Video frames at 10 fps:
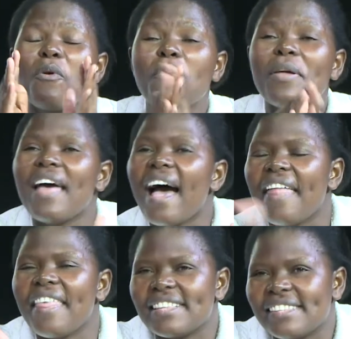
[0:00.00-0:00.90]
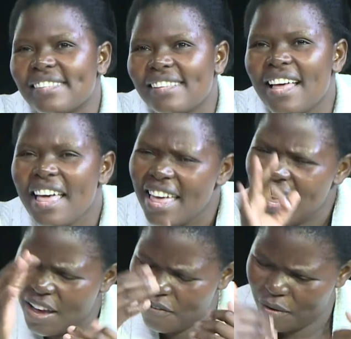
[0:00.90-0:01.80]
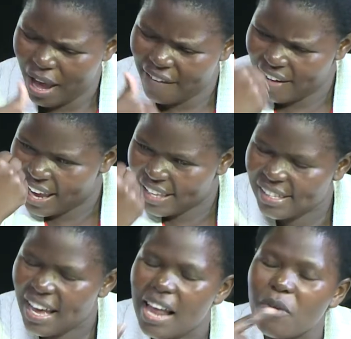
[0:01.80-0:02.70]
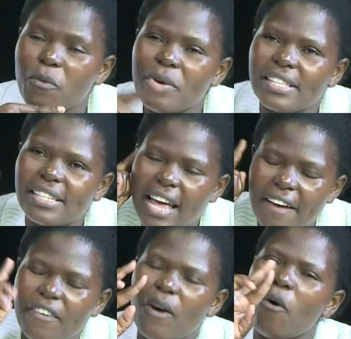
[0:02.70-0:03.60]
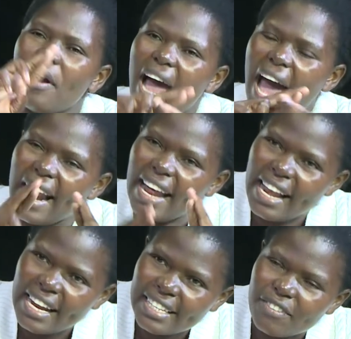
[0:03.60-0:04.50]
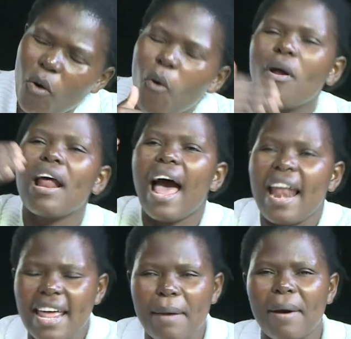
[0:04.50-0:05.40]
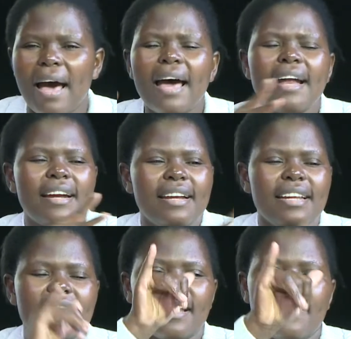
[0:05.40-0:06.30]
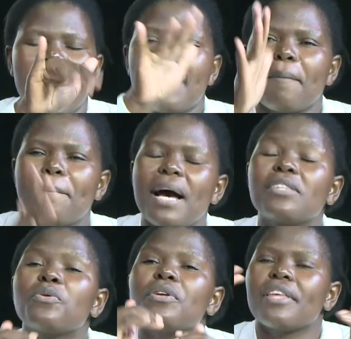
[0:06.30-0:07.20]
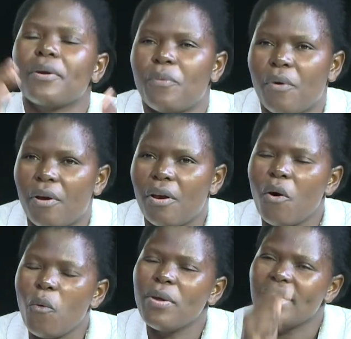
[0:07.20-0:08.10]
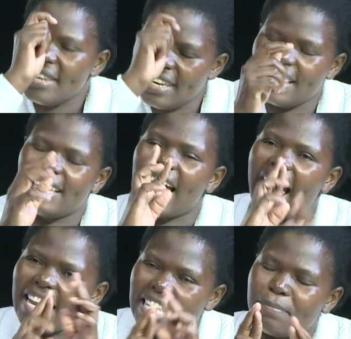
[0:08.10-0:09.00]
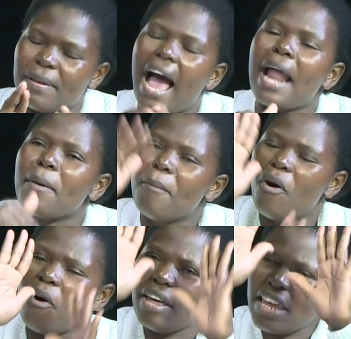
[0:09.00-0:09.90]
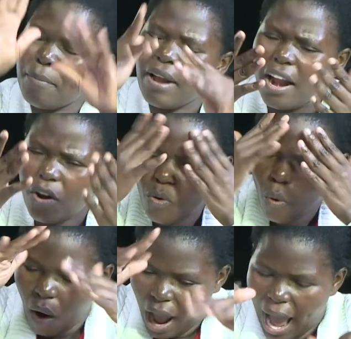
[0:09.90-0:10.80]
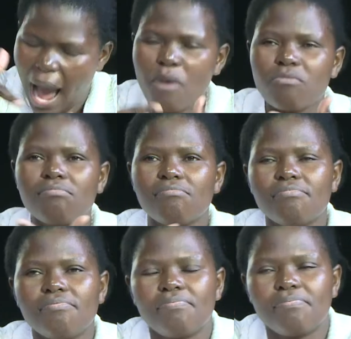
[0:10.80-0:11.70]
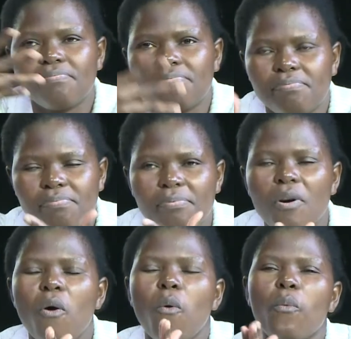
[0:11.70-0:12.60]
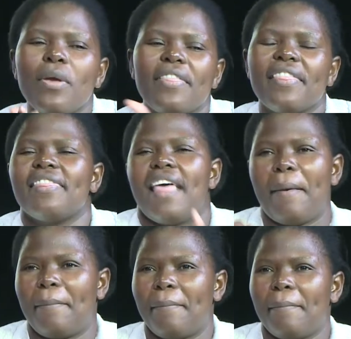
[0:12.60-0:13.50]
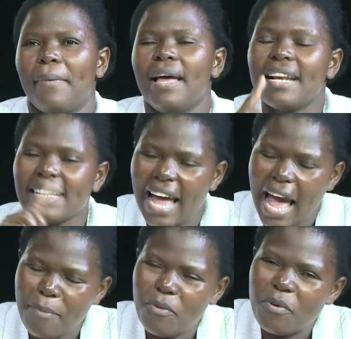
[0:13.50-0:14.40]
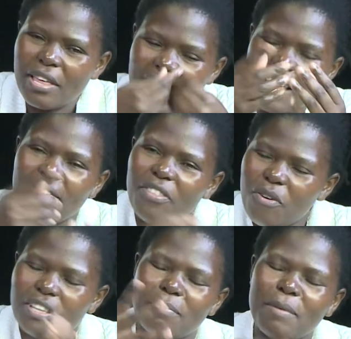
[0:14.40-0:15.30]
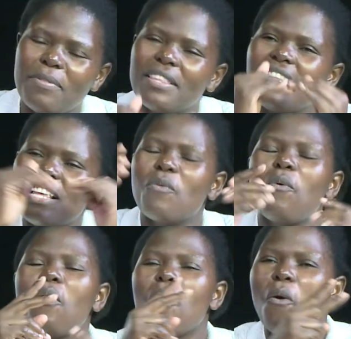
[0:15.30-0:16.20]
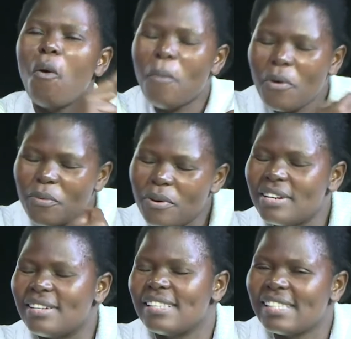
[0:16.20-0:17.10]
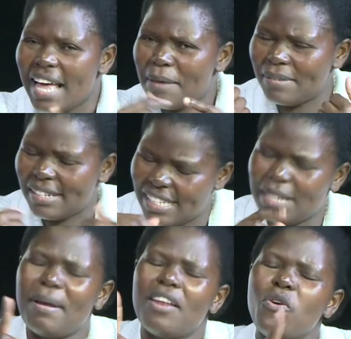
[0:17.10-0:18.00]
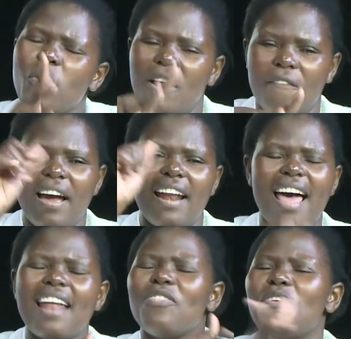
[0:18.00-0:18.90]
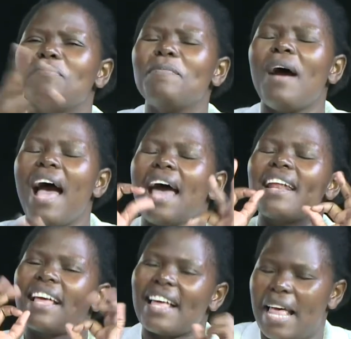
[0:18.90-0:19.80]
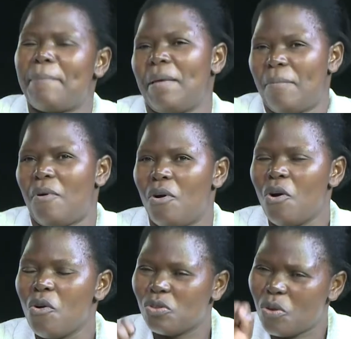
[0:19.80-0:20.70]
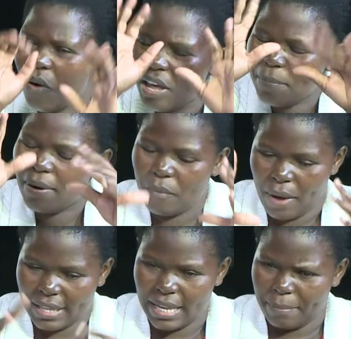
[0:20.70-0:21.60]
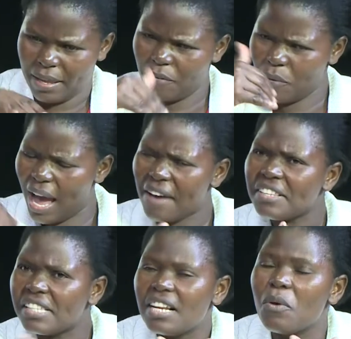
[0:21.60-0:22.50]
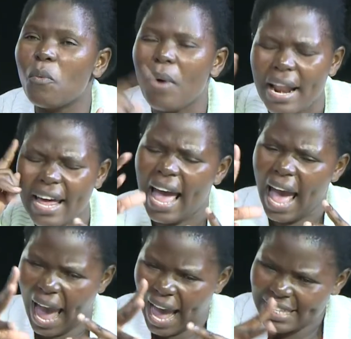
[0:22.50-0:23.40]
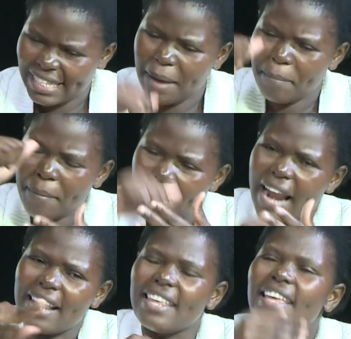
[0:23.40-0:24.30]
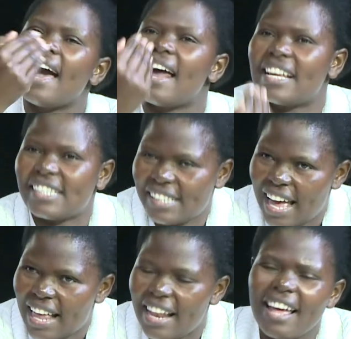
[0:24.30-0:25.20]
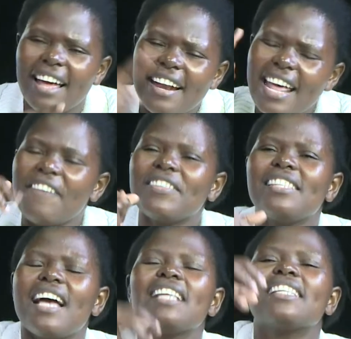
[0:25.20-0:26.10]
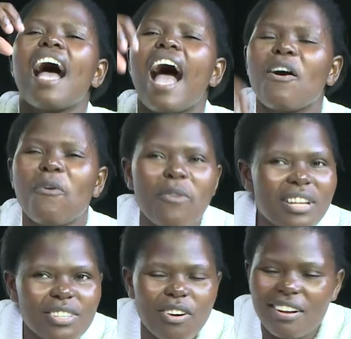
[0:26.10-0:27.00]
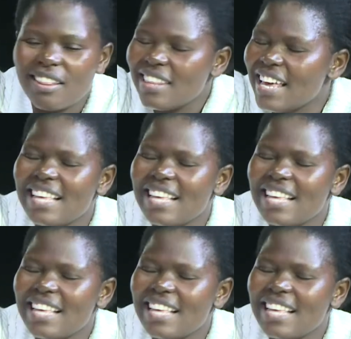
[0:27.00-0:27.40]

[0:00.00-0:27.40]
We are equal with others as deaf persons. If you have a child who is deaf, if you have a neighbor who is deaf, that child is as equal as their hearing peers. What we need is the freedom for them to freely express themselves, interact with others socially, and within all aspects of life. Deaf persons are capable. So if you have a deaf child, accept the deafness.